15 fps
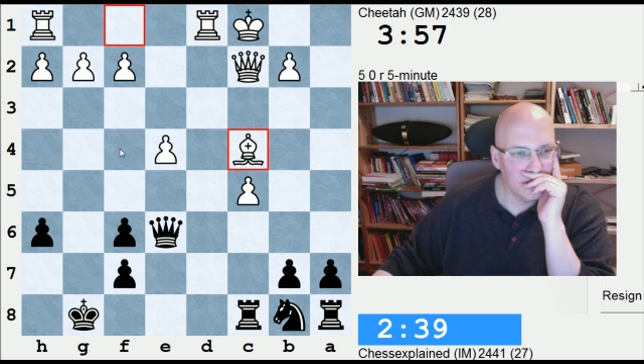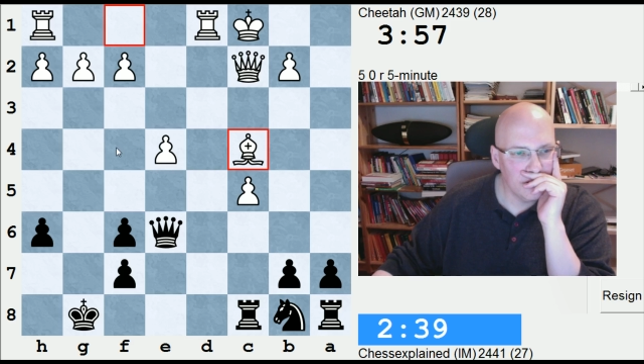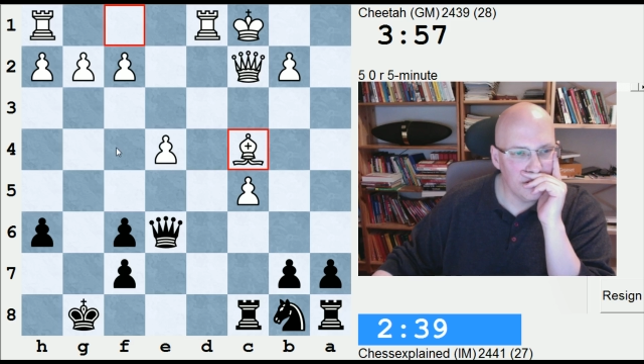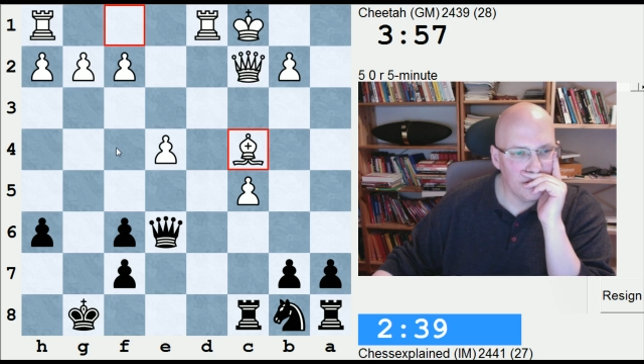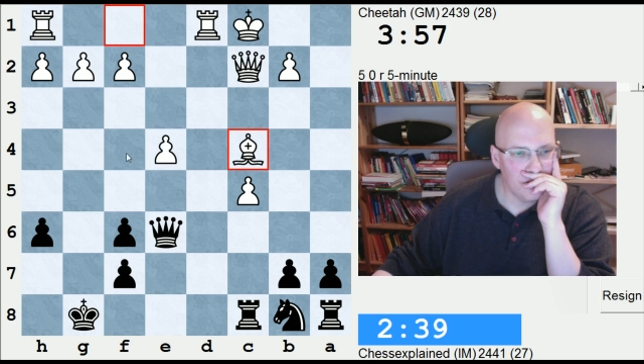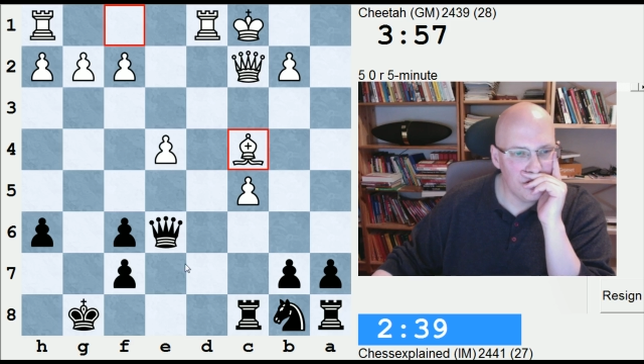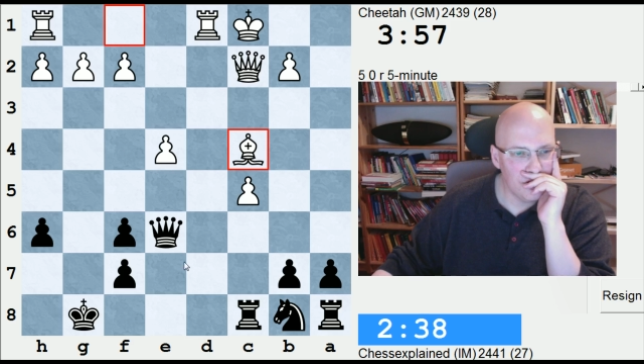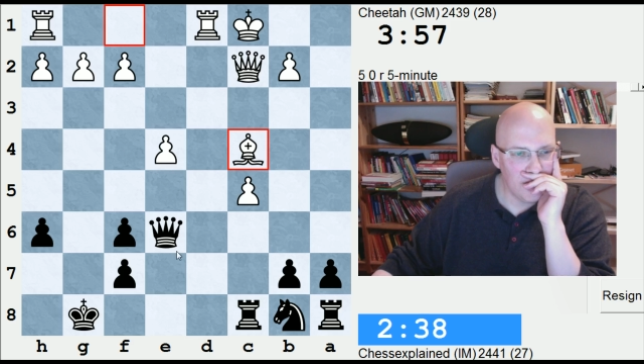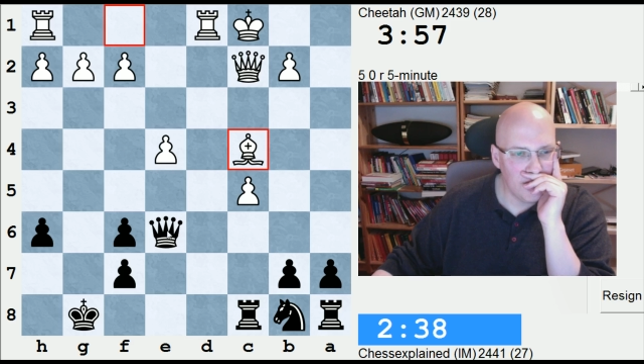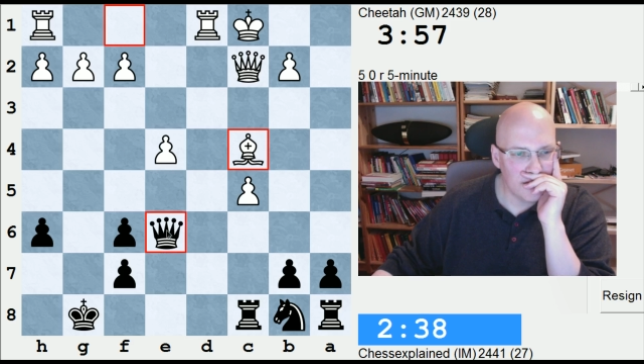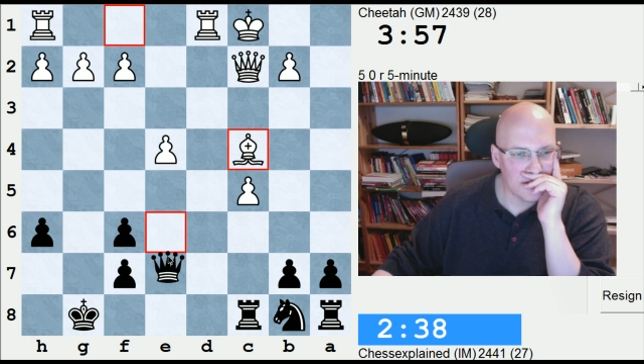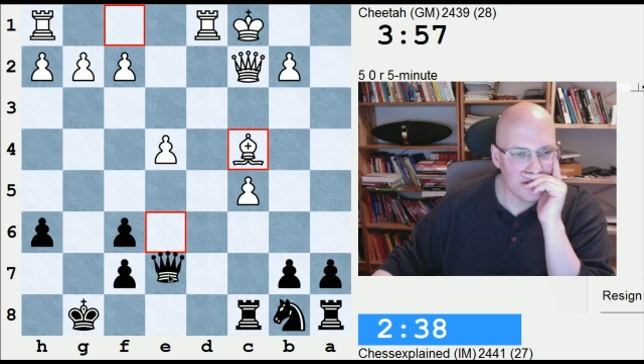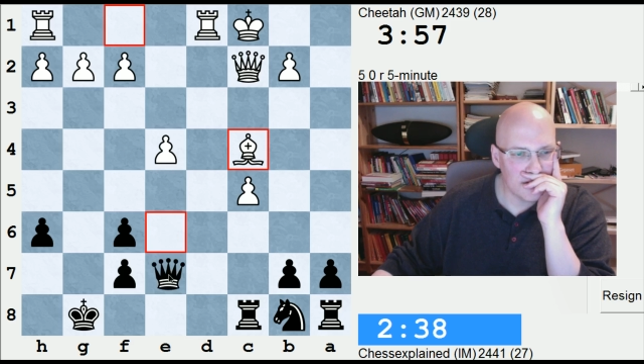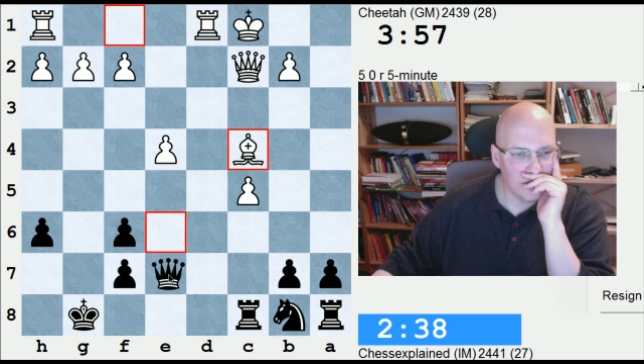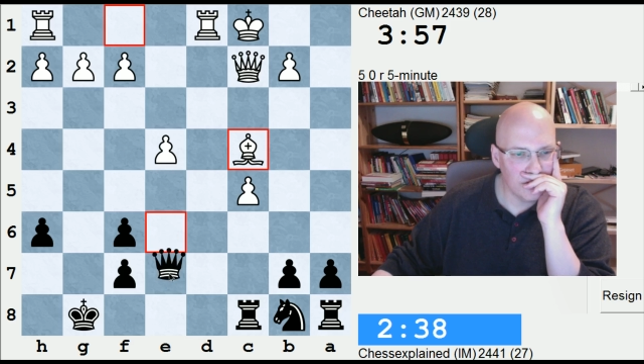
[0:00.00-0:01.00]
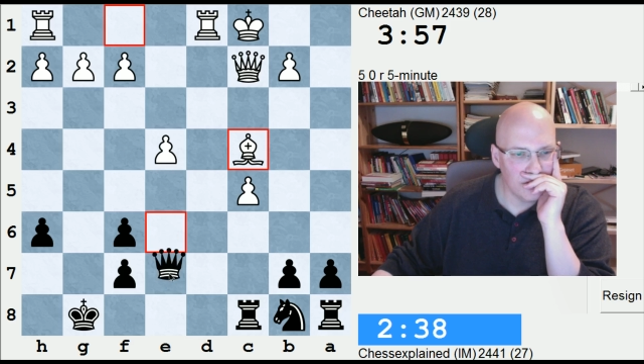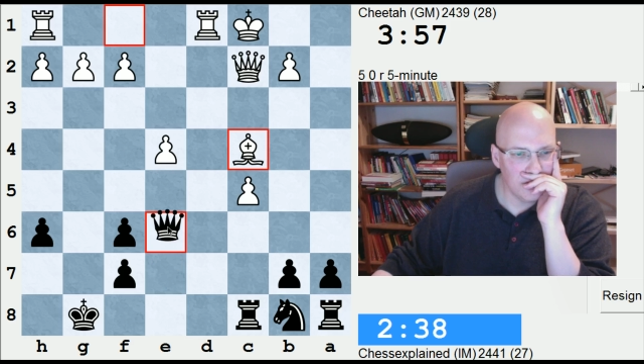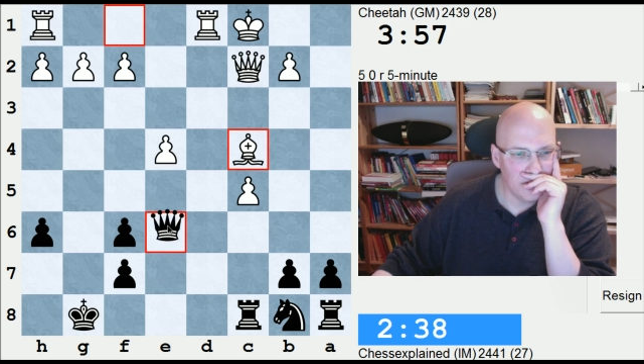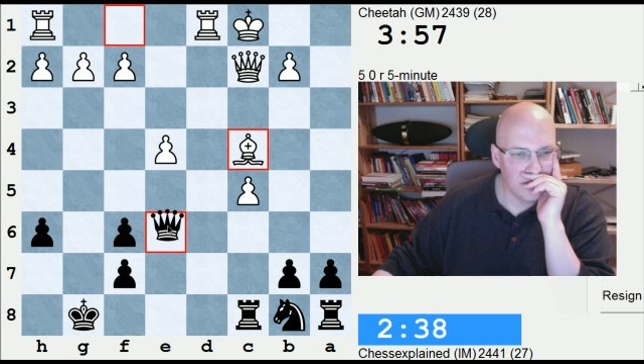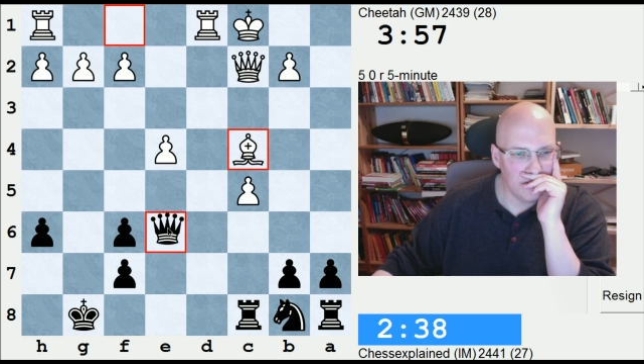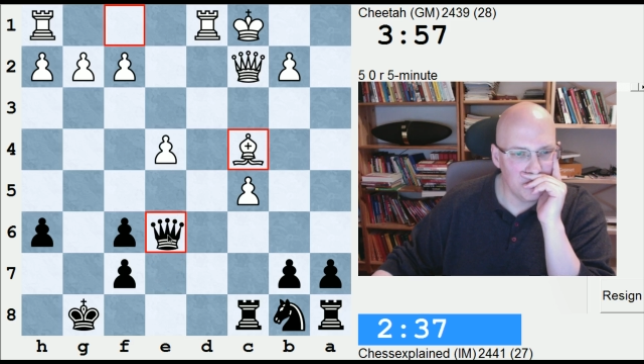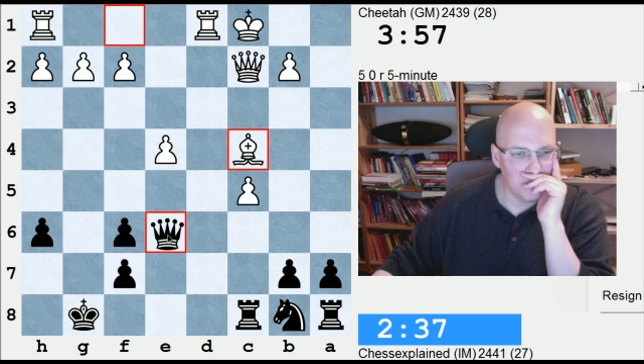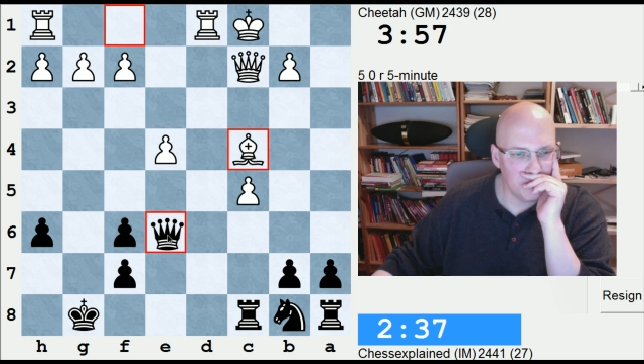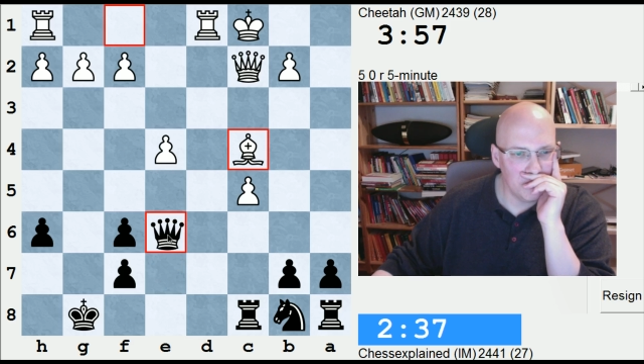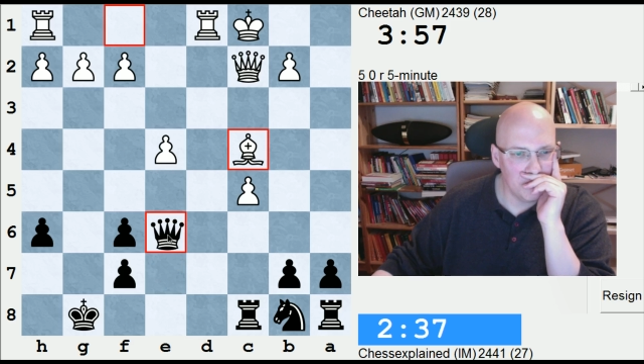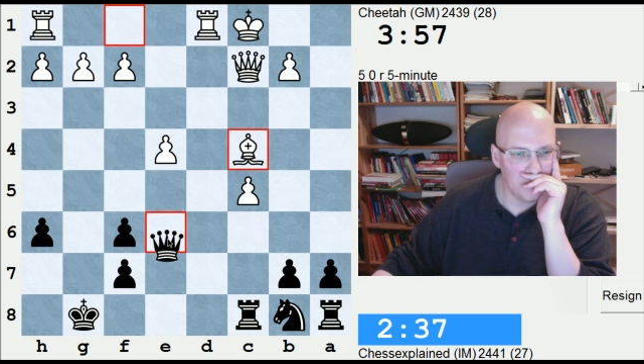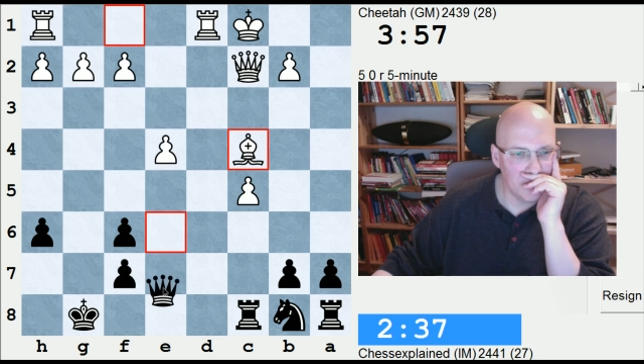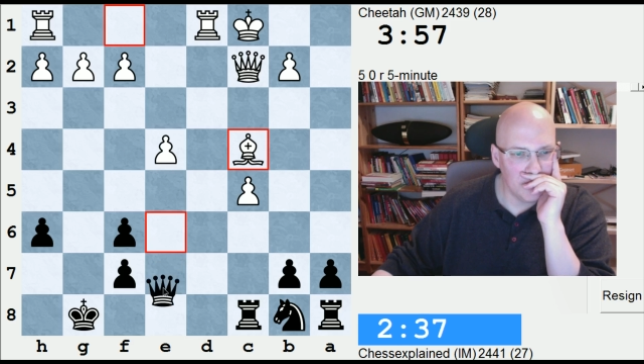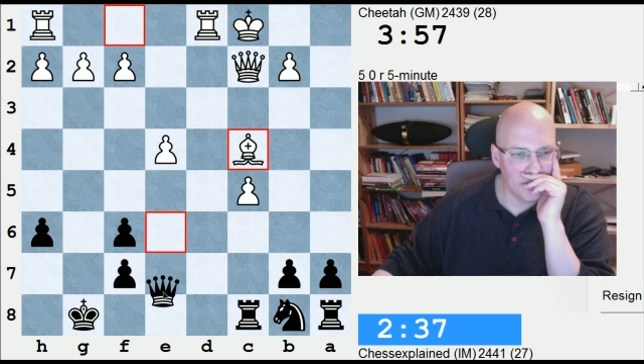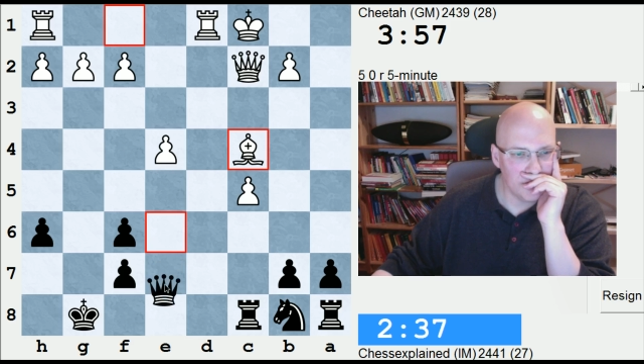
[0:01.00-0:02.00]
The check is not giving me
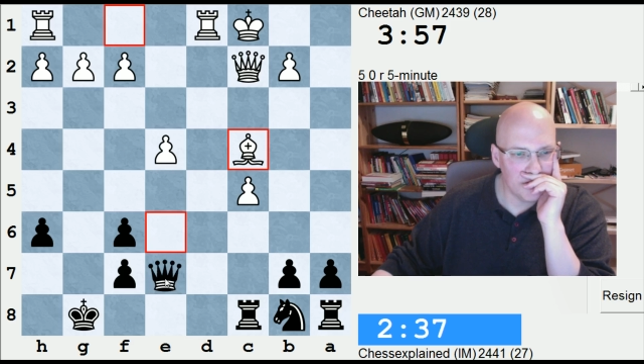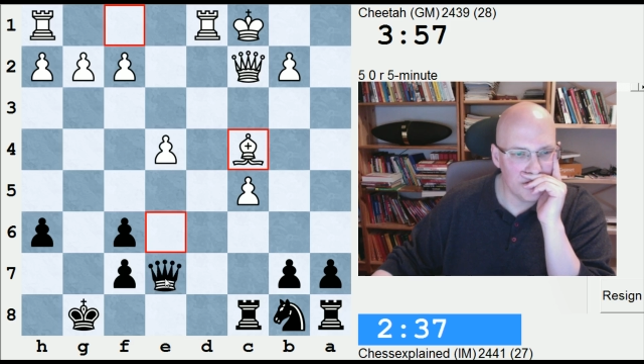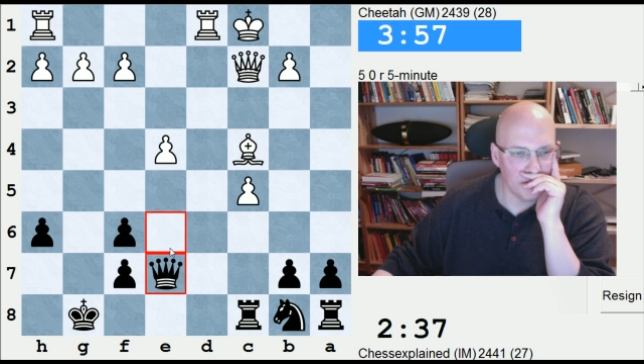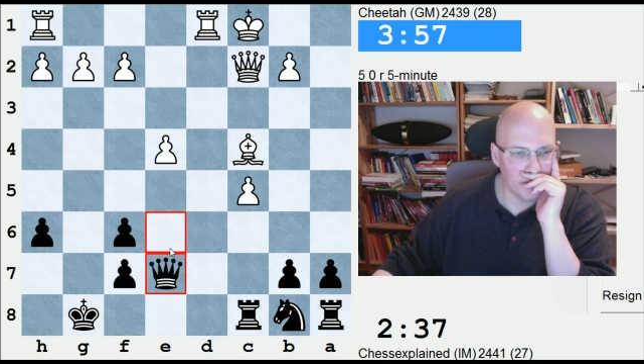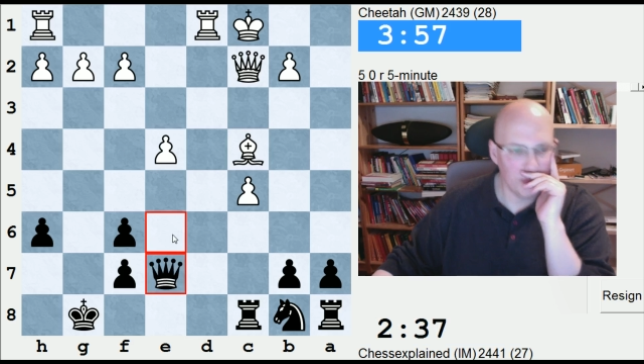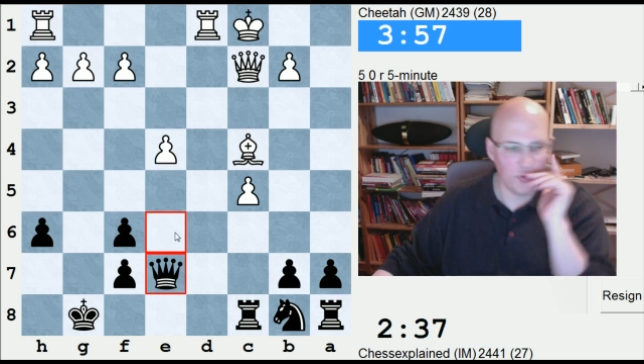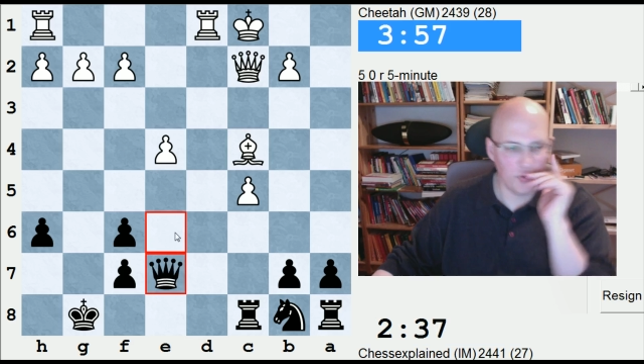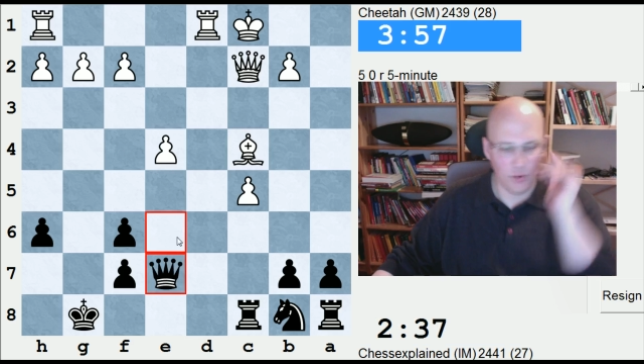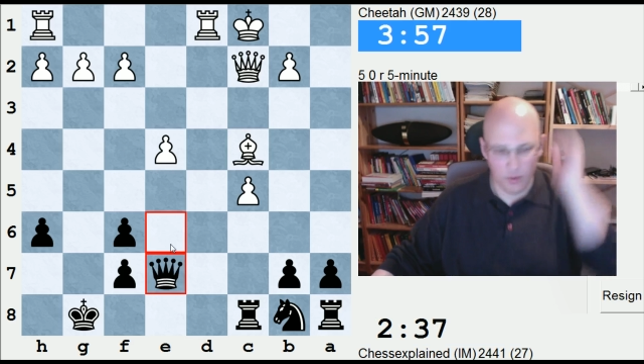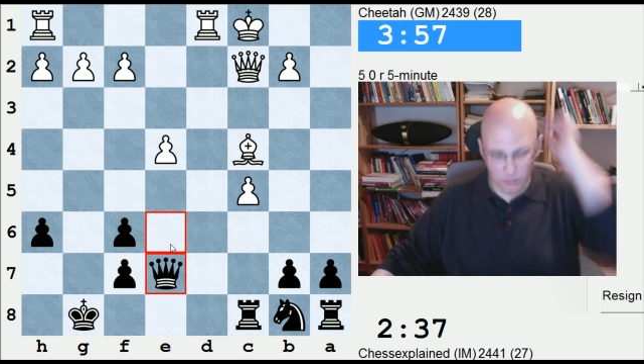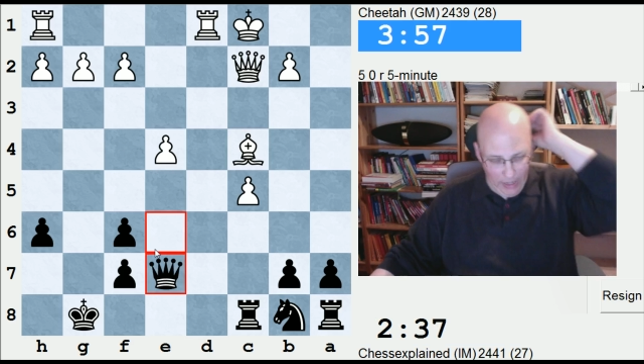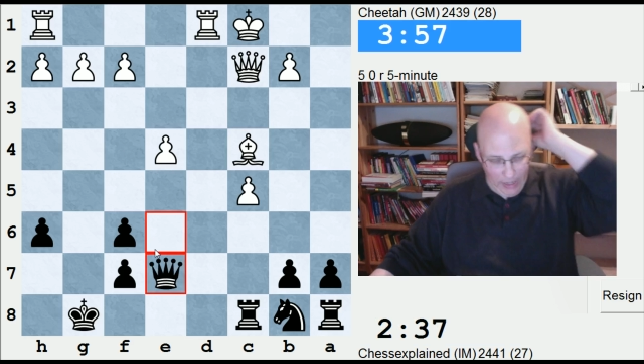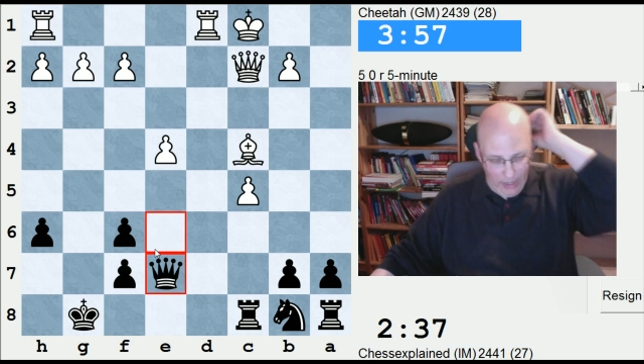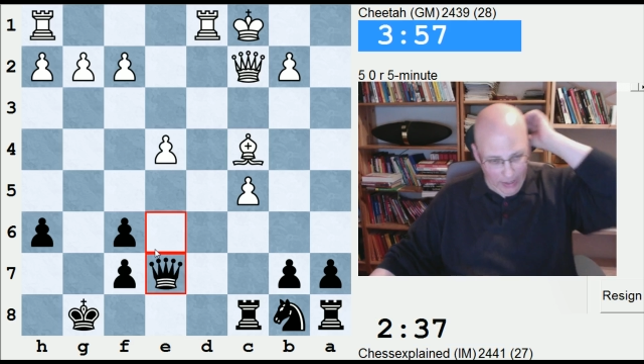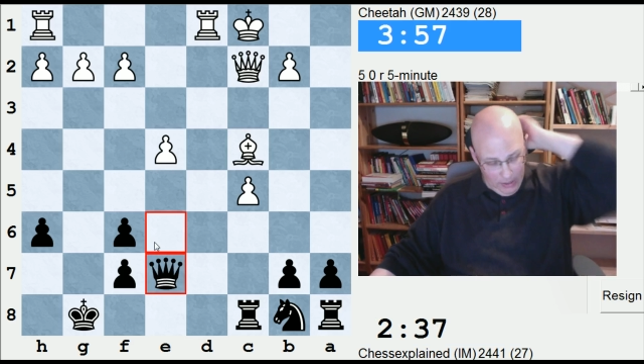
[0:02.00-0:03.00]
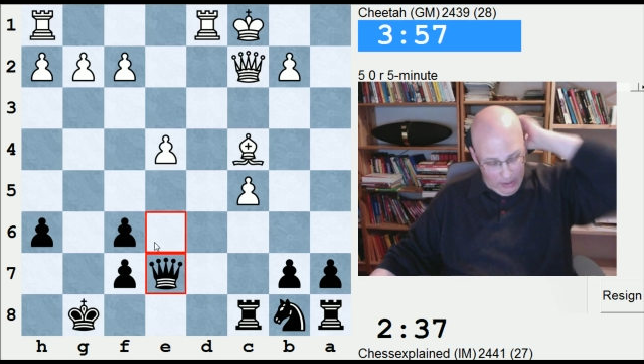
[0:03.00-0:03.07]
much, so I'm going back.